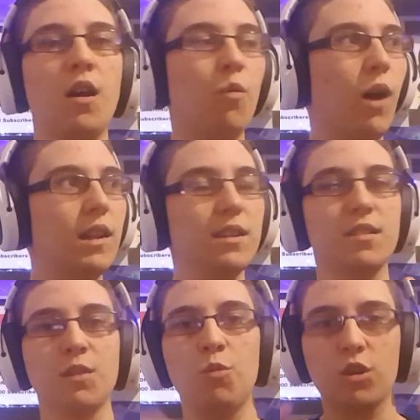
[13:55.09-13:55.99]

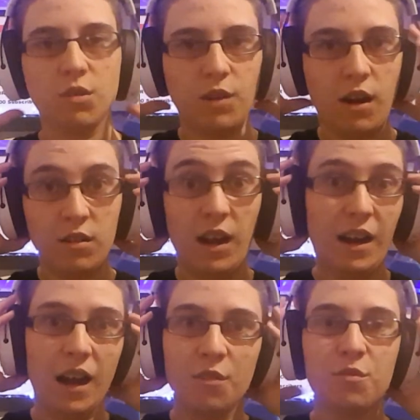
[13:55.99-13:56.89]
wirelessly walked around and
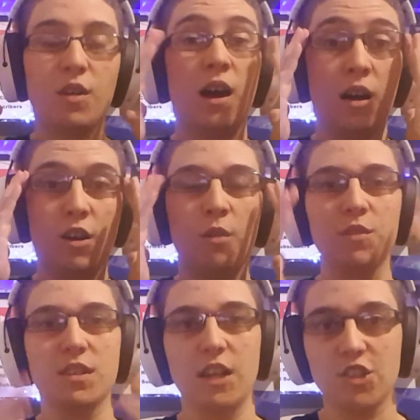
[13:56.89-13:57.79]
had a
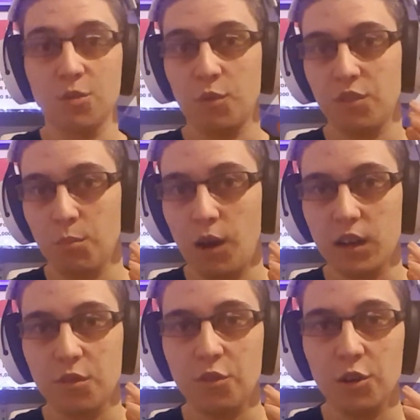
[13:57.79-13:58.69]
conversation with the
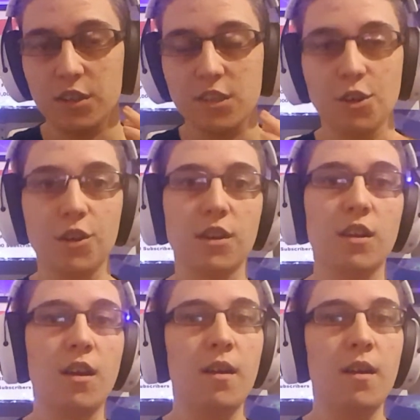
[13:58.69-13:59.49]
microphone inserted.